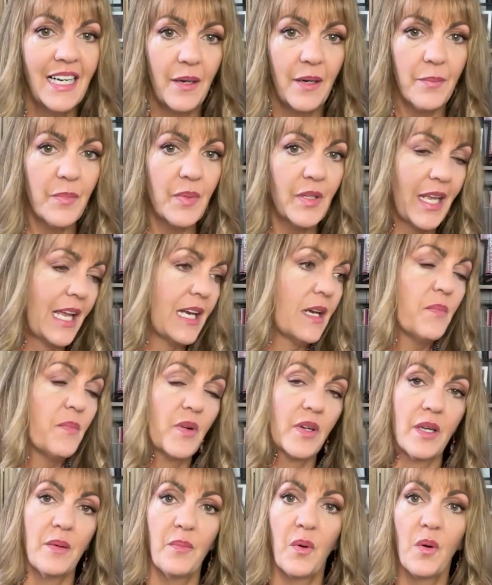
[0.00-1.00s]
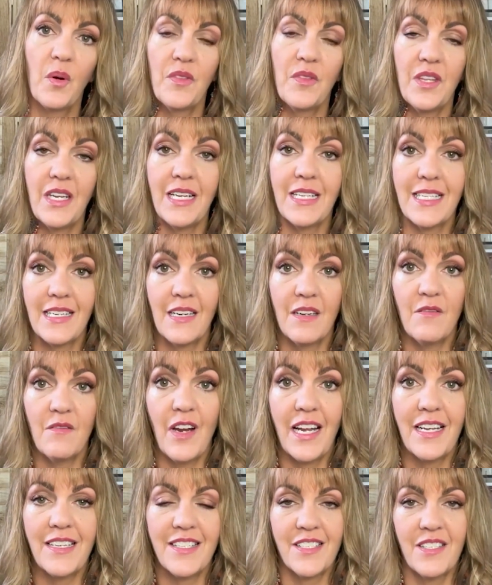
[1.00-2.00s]
Plan and book important things in
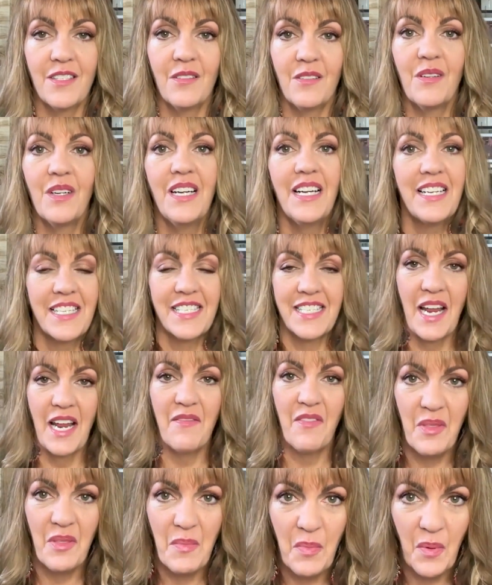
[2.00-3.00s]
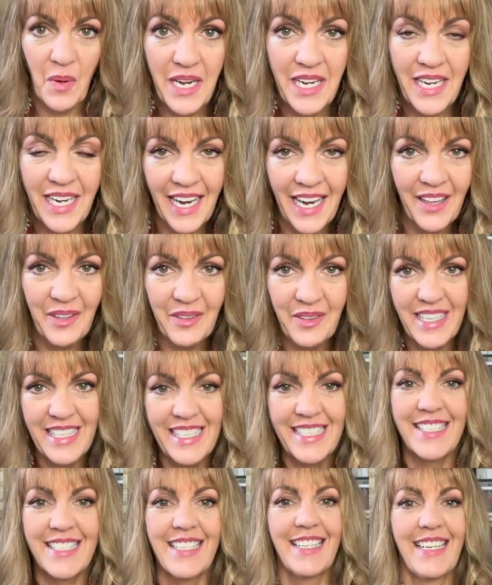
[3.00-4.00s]
advance to save on the brain
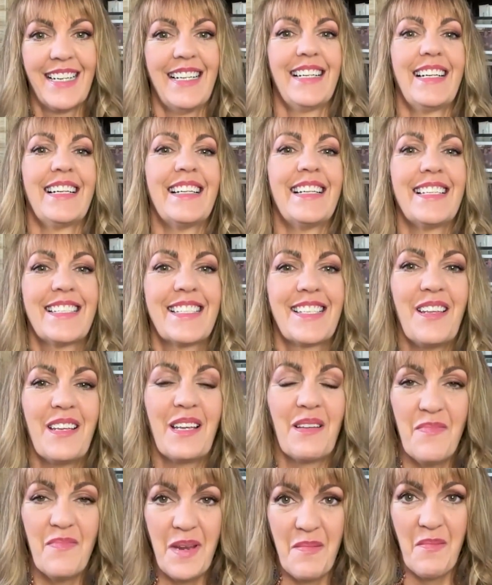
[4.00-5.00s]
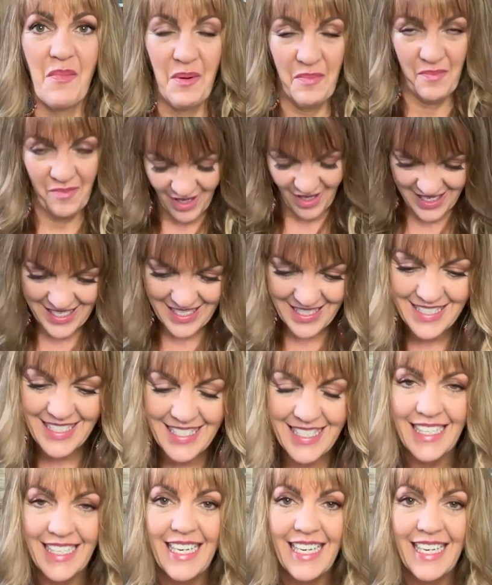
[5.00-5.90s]
calories so you can be more present